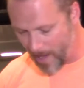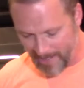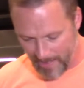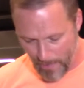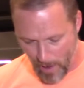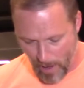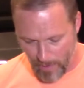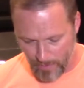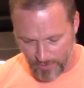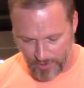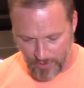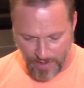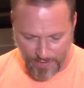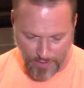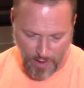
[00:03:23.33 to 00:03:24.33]
tomorrow,
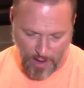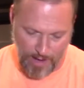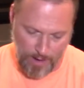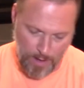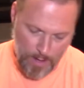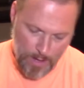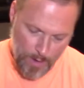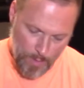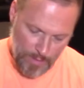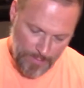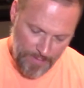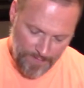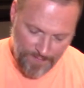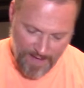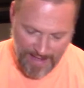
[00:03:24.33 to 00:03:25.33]
so I thought, well, let
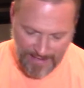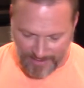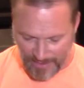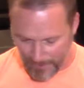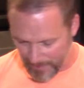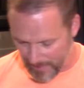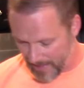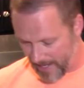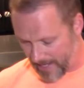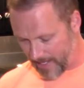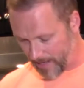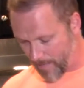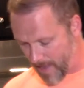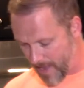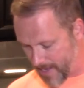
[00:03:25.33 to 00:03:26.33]
me find something that I
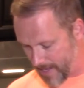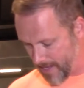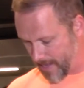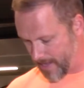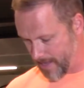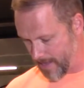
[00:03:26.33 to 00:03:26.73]
can make